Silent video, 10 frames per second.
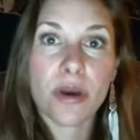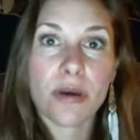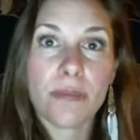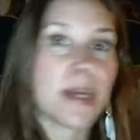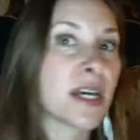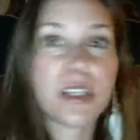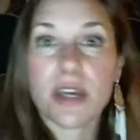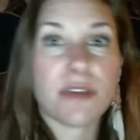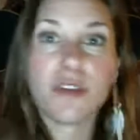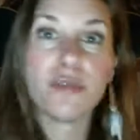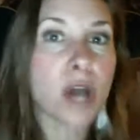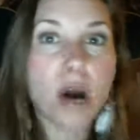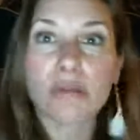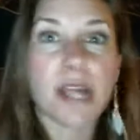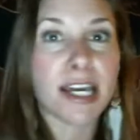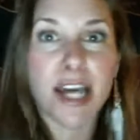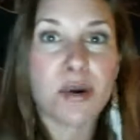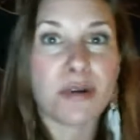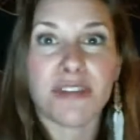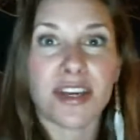Because if you don't let go
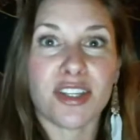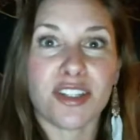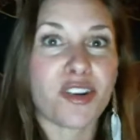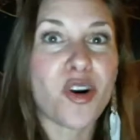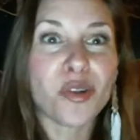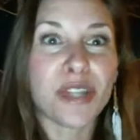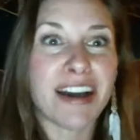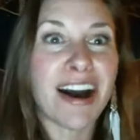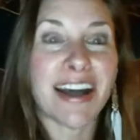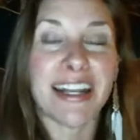of it, you're holding on,